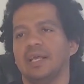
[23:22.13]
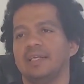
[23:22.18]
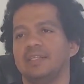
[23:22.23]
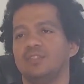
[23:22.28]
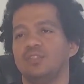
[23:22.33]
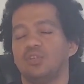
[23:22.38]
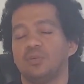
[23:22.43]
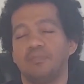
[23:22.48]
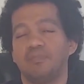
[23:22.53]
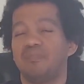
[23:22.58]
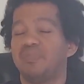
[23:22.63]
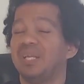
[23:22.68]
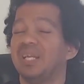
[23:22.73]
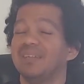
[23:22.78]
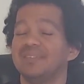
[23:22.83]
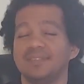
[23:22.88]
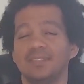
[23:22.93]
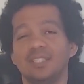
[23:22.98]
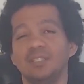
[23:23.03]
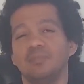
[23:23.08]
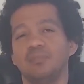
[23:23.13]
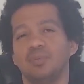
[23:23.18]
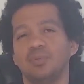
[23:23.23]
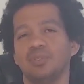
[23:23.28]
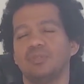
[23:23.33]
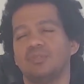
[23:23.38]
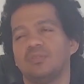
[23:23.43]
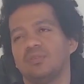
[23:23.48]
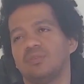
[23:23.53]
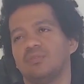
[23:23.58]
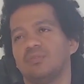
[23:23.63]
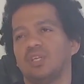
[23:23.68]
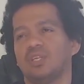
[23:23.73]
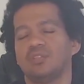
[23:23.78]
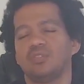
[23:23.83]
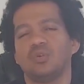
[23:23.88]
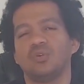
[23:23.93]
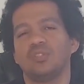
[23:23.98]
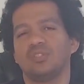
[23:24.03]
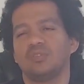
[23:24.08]
and you're bluntly put
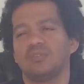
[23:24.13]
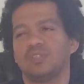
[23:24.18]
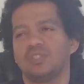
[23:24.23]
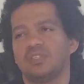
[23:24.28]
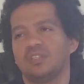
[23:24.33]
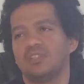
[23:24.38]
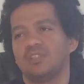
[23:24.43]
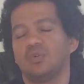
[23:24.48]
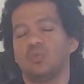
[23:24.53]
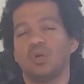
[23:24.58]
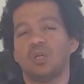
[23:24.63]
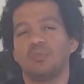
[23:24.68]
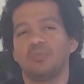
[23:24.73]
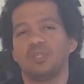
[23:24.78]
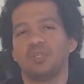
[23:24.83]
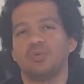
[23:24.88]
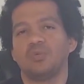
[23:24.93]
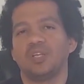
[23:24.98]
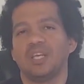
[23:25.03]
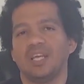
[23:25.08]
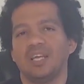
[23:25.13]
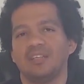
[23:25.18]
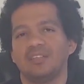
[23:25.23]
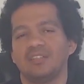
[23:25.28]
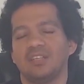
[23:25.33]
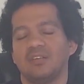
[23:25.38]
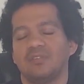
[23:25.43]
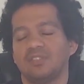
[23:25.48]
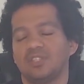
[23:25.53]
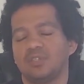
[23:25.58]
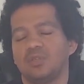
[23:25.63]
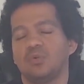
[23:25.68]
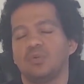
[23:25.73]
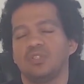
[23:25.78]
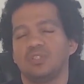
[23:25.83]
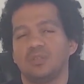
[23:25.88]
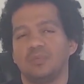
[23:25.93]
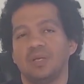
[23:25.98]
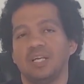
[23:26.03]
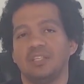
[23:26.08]
not going to forget to wipe your own ass after
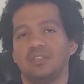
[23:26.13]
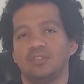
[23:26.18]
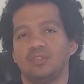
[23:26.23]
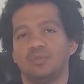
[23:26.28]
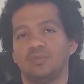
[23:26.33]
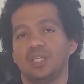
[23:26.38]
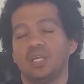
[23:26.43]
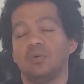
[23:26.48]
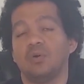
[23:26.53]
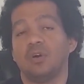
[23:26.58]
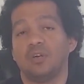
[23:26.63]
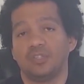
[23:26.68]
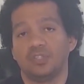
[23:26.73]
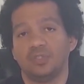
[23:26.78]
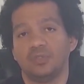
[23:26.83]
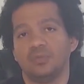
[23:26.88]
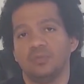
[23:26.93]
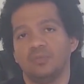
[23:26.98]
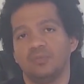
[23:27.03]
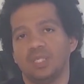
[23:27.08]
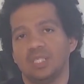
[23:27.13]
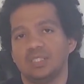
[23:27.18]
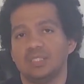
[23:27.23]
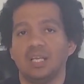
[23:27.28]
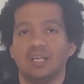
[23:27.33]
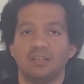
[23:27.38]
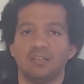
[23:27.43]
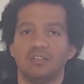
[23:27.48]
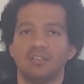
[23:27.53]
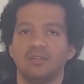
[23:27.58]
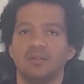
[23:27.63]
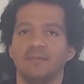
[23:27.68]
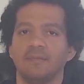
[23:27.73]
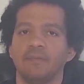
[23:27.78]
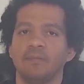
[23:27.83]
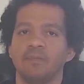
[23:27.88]
going to the bathroom. Now, are you? Exactly.